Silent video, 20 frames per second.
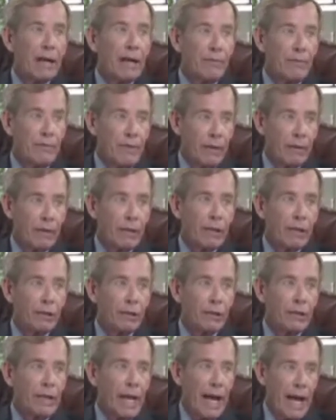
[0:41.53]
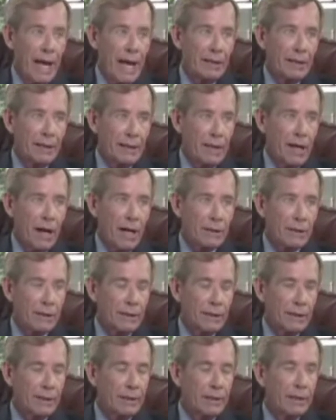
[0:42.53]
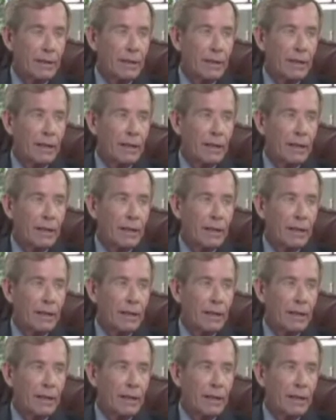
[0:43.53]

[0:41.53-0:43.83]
a very good antioxidant.